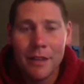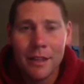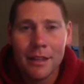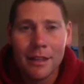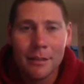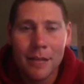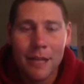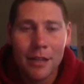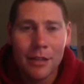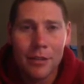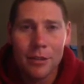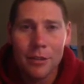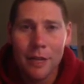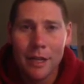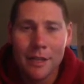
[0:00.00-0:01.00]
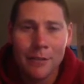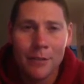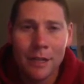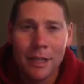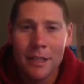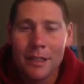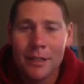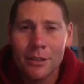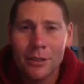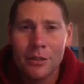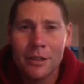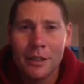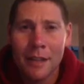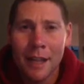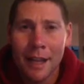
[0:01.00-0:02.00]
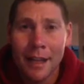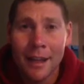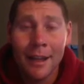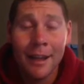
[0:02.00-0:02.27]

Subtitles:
I think, to make it through the rest of what I need to do tonight.